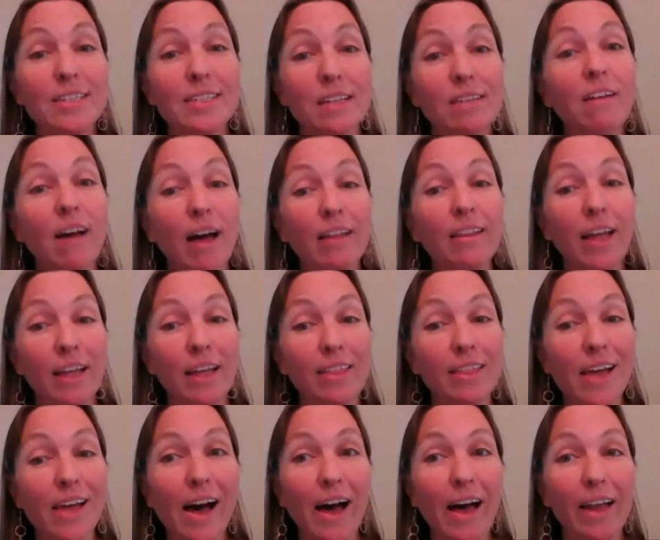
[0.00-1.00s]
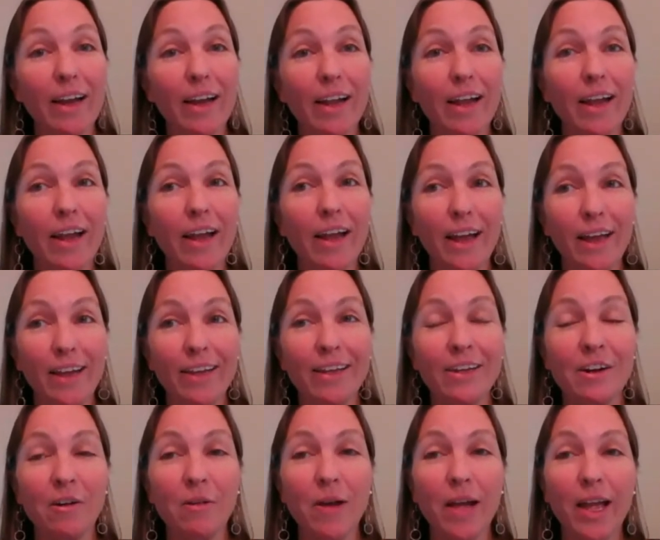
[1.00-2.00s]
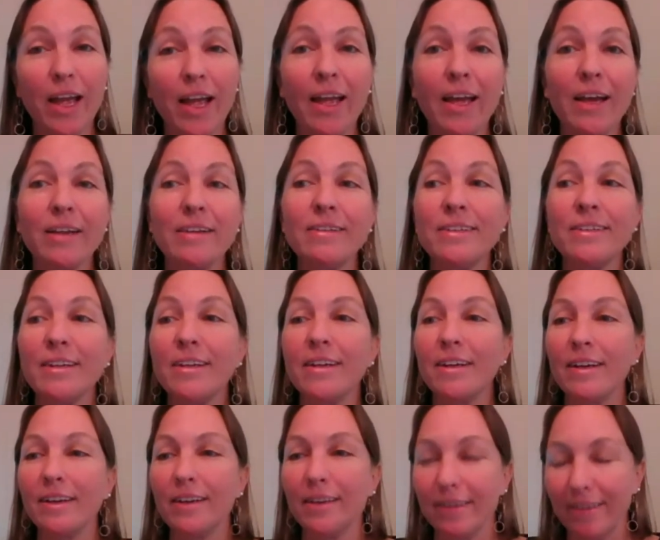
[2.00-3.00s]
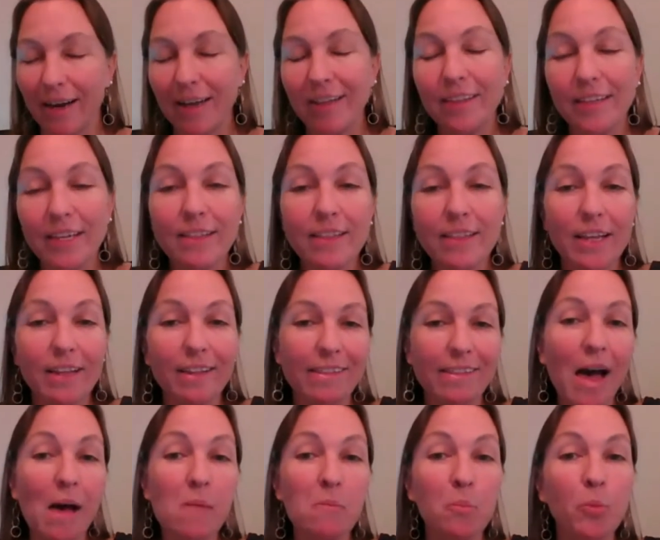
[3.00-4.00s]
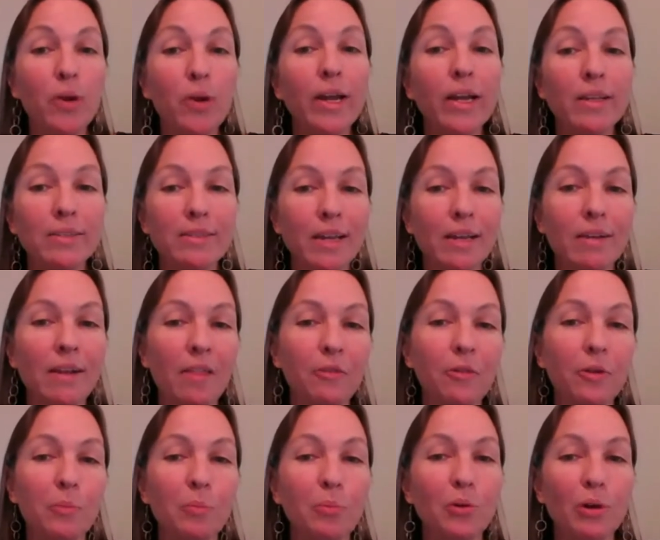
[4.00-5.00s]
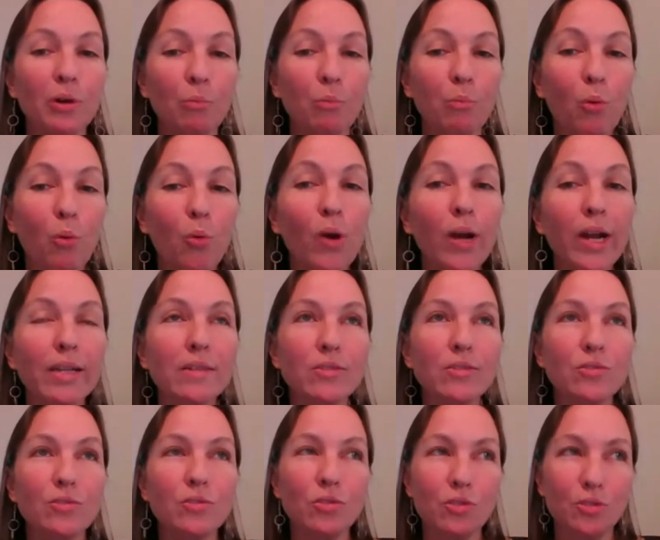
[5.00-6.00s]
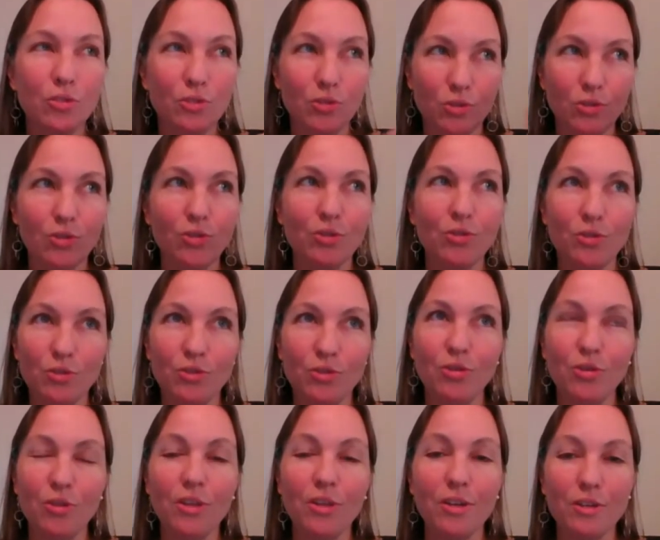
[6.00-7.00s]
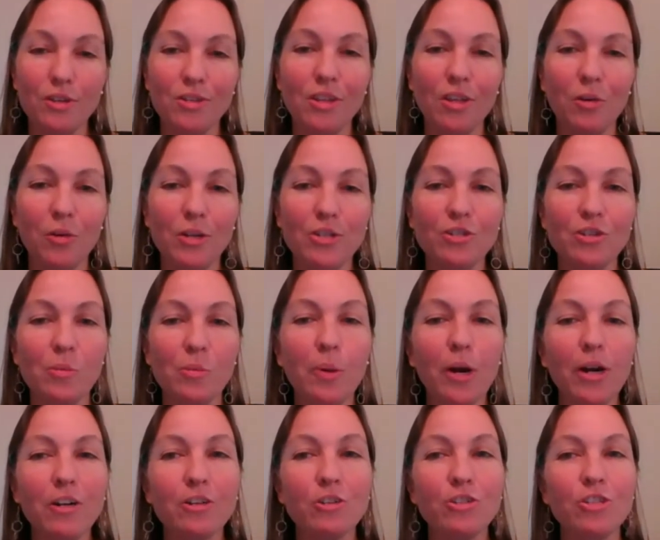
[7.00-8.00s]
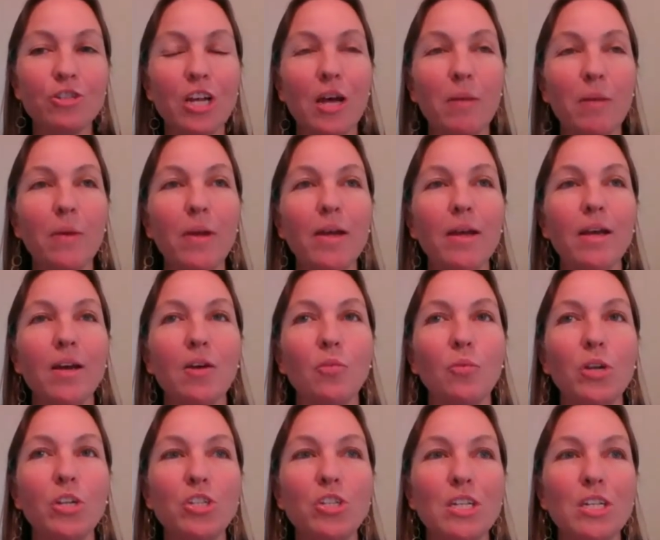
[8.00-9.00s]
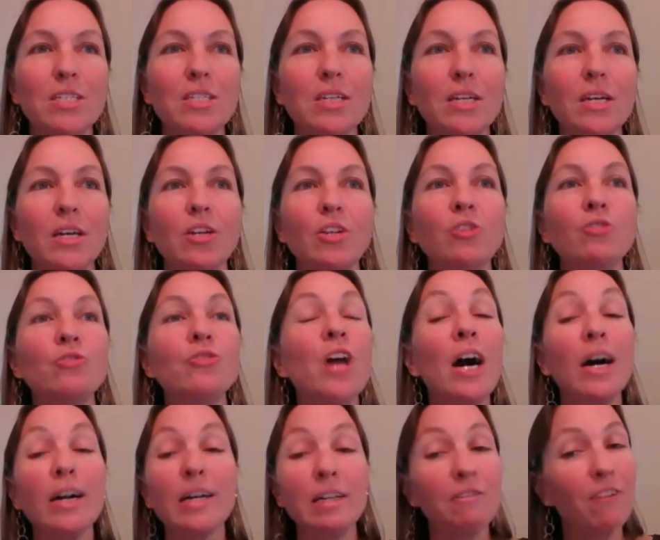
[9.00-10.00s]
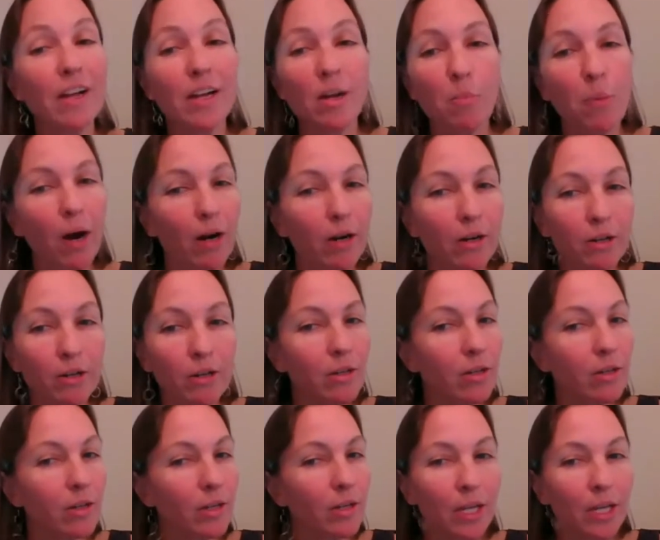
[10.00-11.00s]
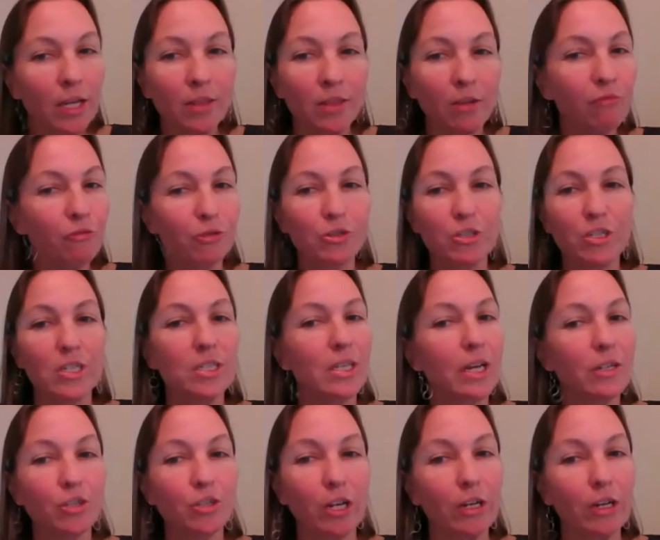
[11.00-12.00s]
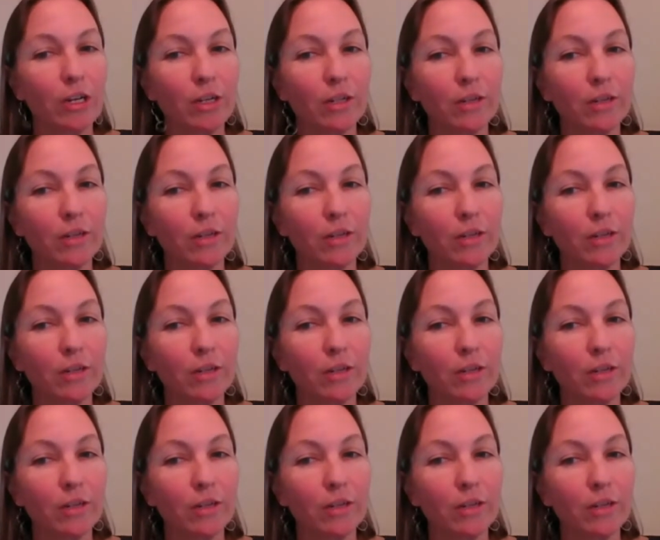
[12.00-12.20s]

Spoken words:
is a lot like that, and I think that brings another important point to the question of partnership, which is you're not going to find a partner in the first discussion.